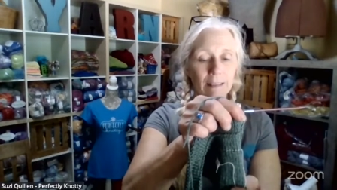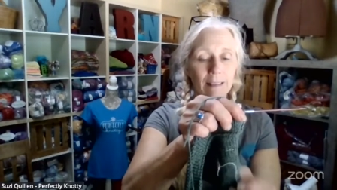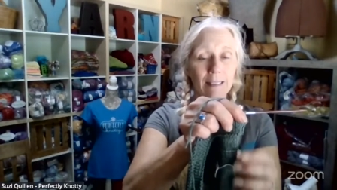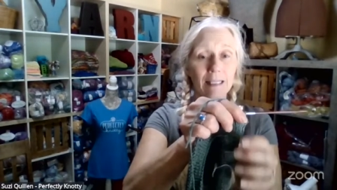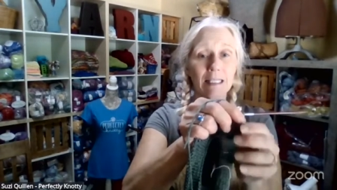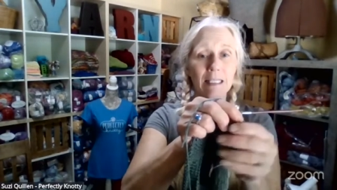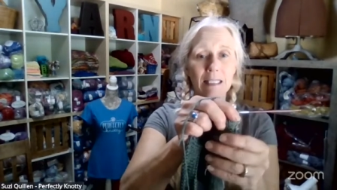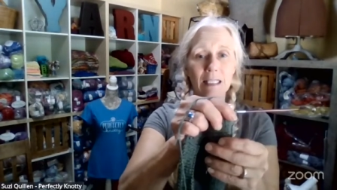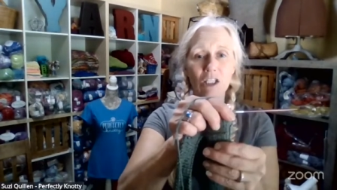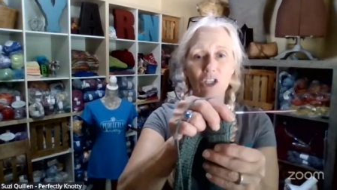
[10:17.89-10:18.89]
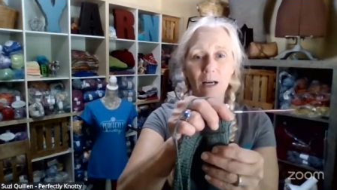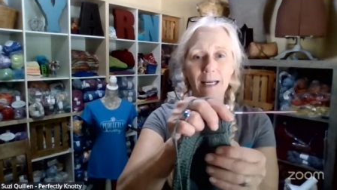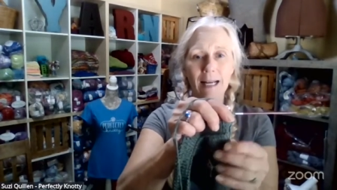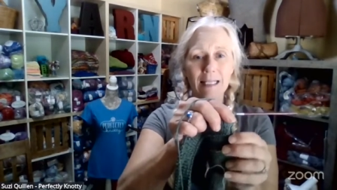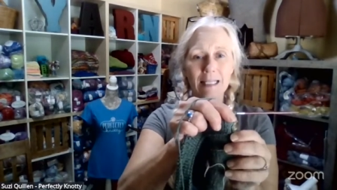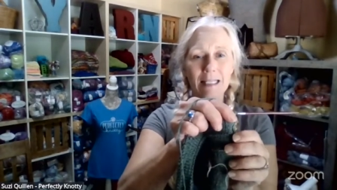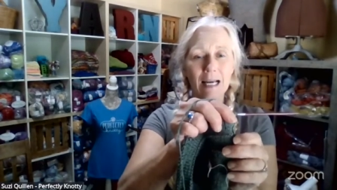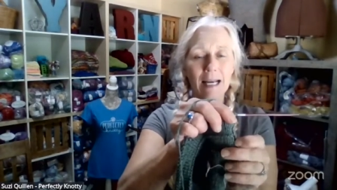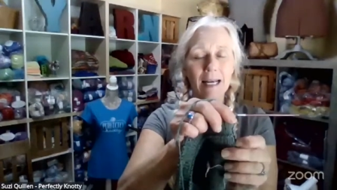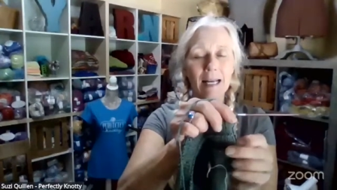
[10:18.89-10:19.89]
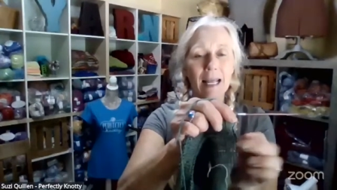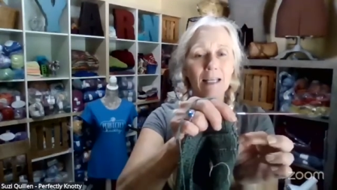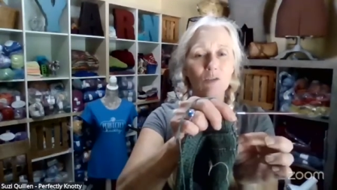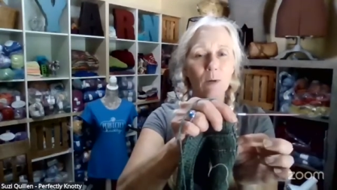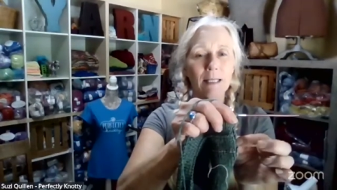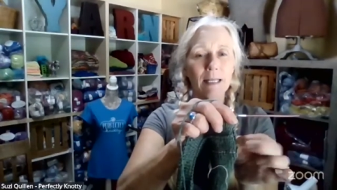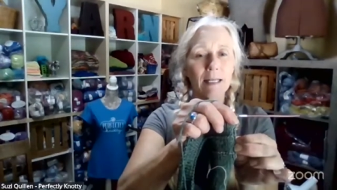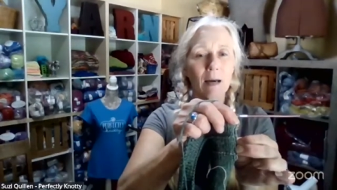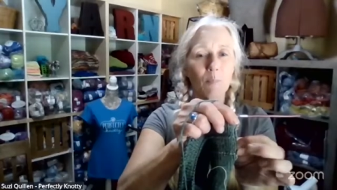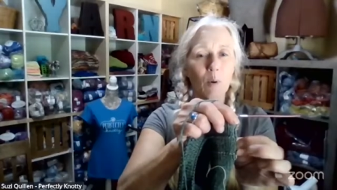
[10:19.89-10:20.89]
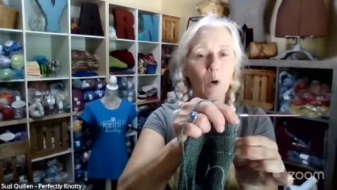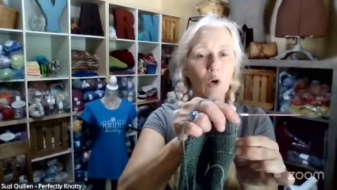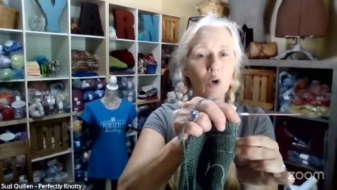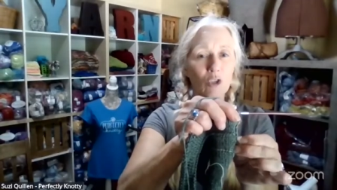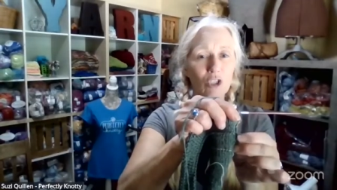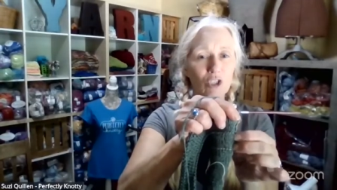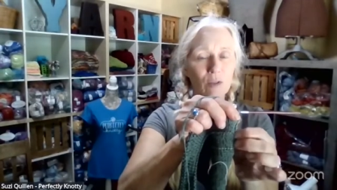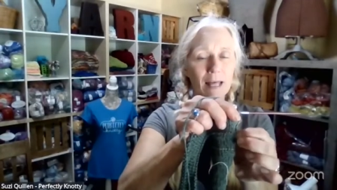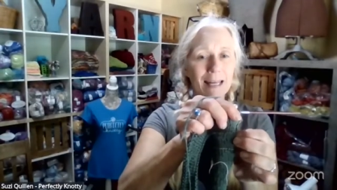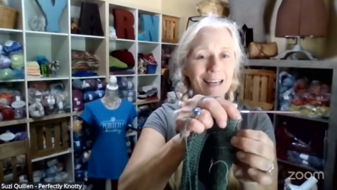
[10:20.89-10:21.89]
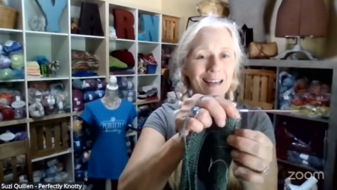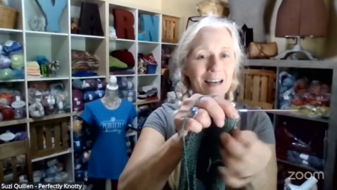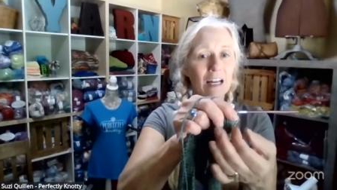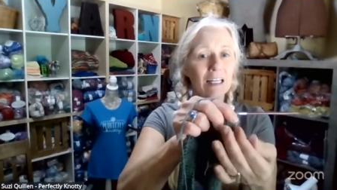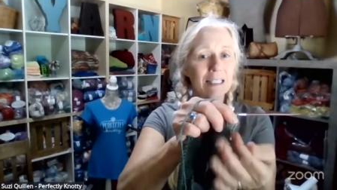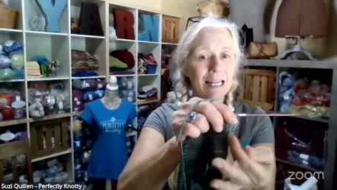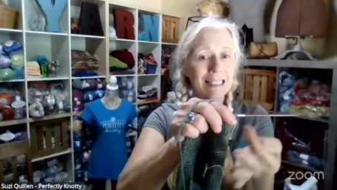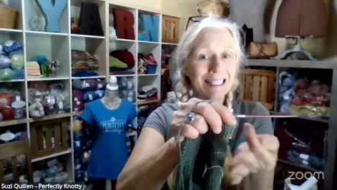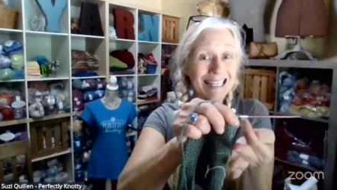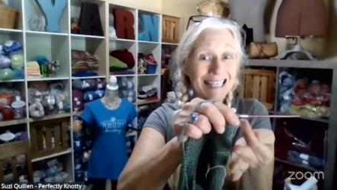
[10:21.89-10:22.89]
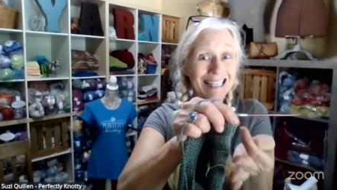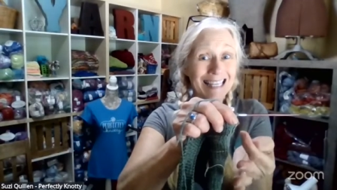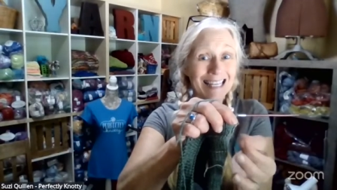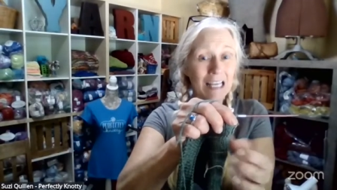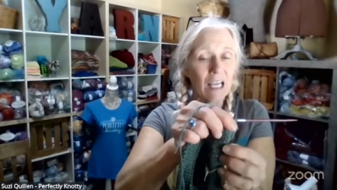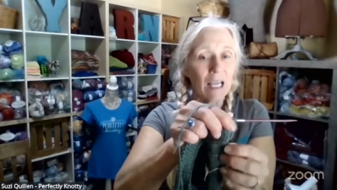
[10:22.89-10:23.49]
this is the stockinette side. So I did a purl so that it dents in.